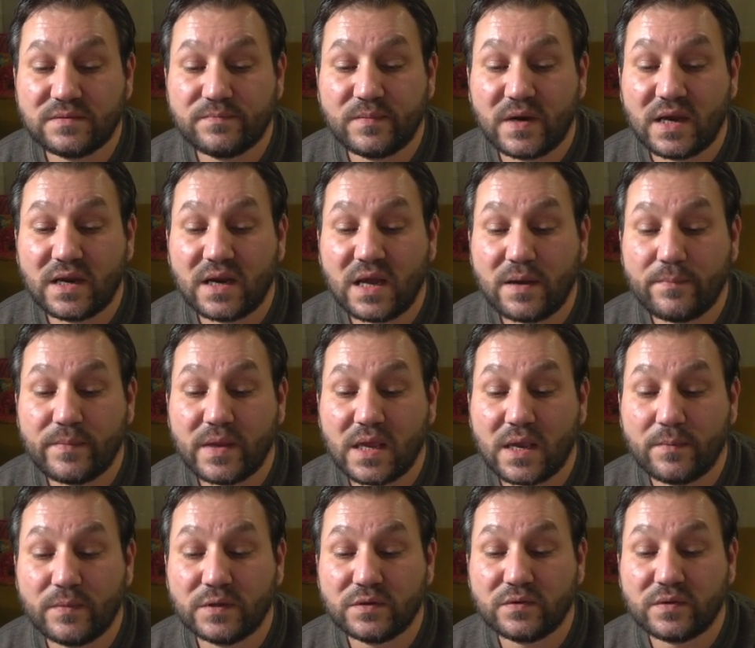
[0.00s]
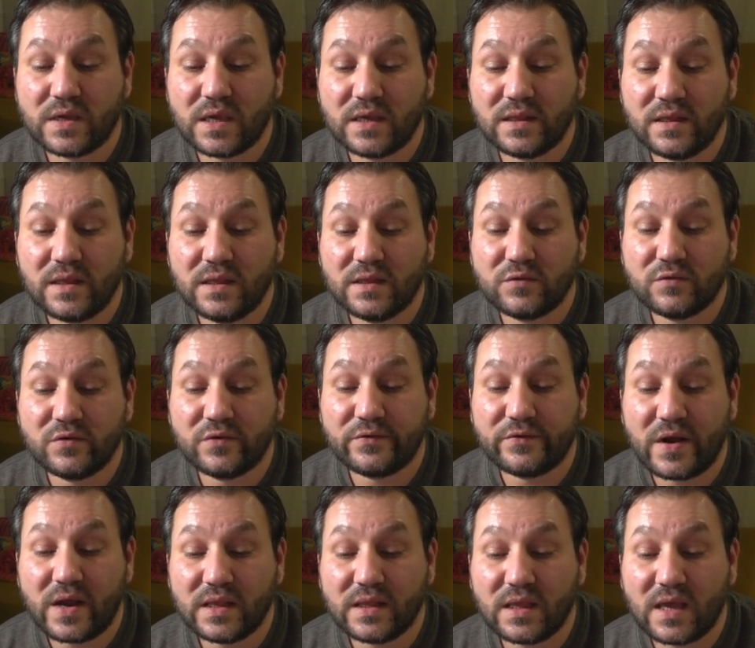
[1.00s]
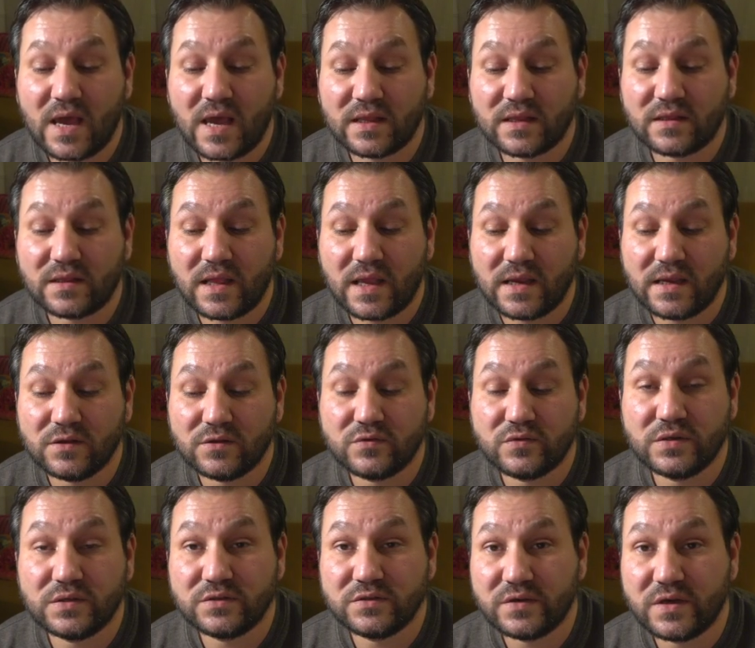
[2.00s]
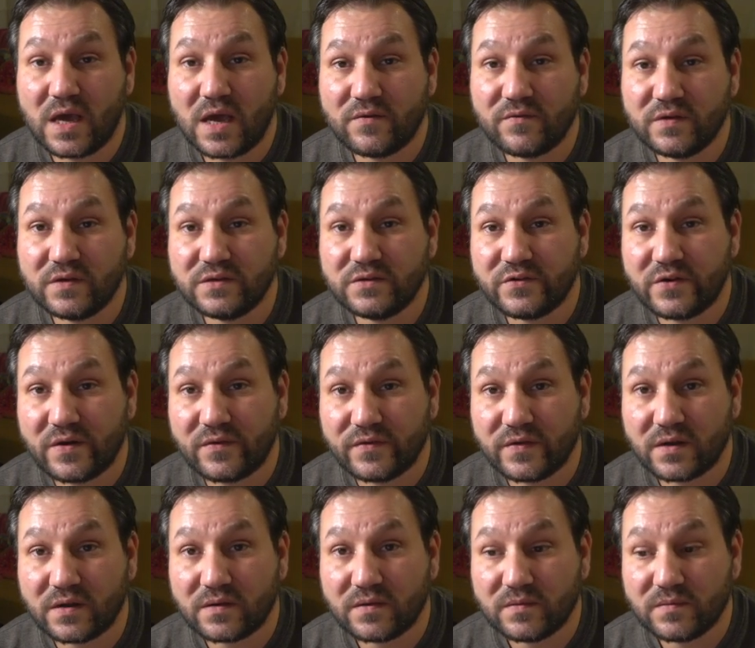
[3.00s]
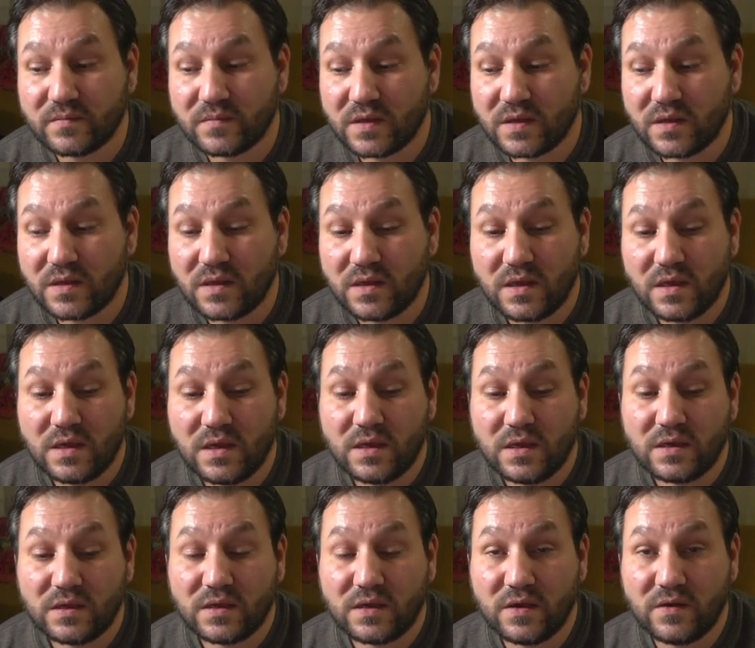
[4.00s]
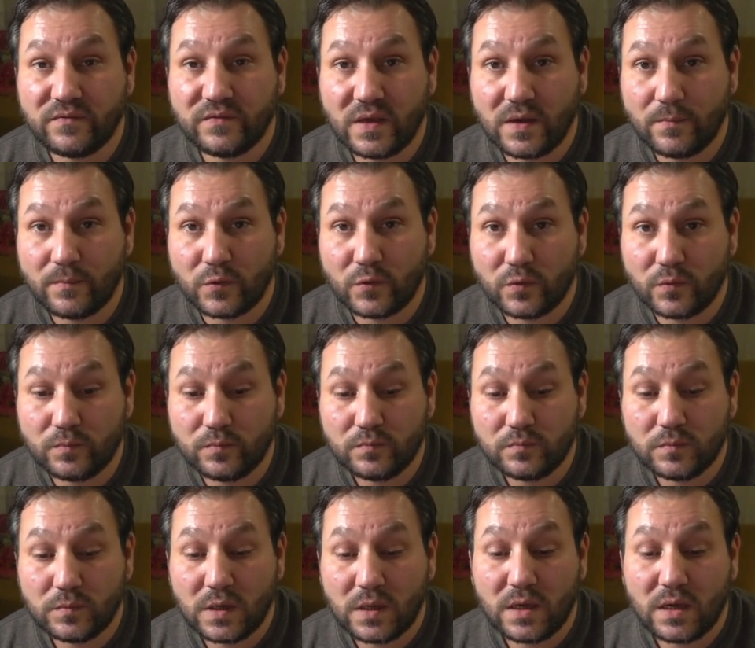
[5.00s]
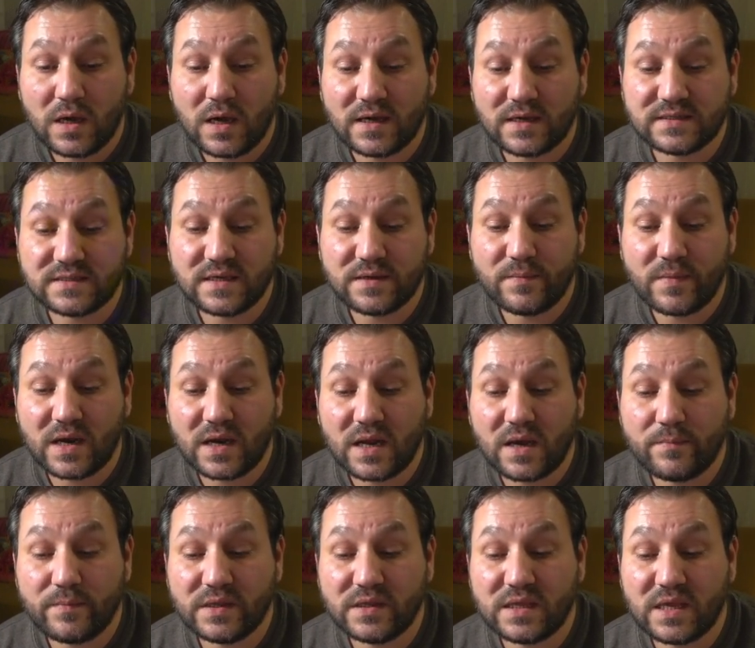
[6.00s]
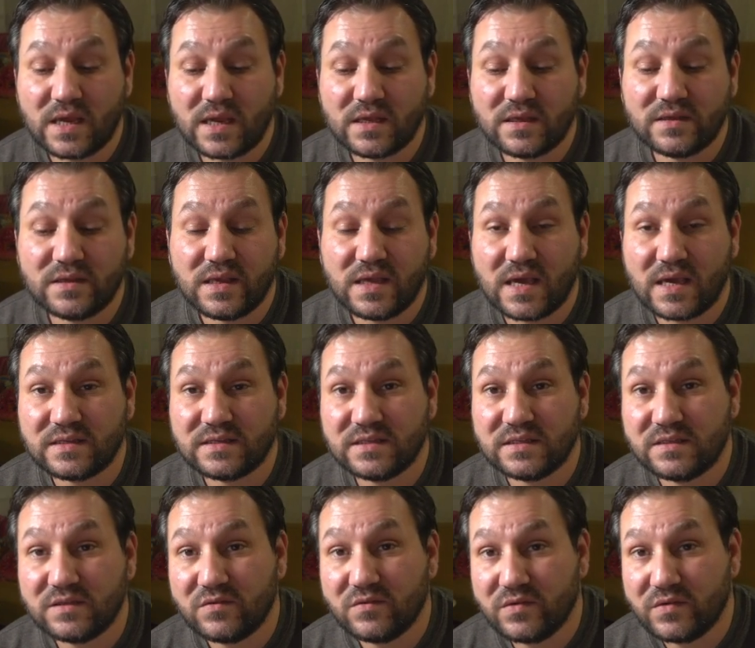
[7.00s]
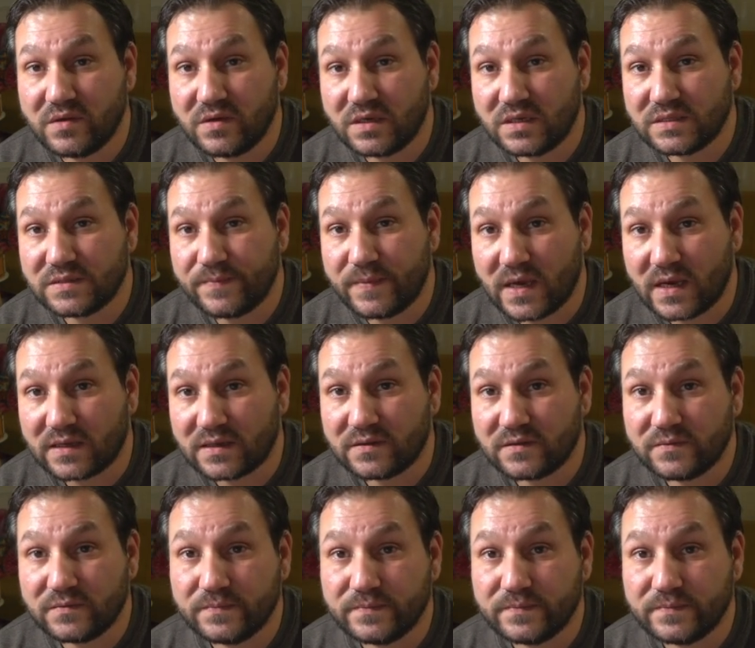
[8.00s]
might not be able to get into a right-hand lane due to heavy traffic. Give them room, as they might not be taking the exit you expect.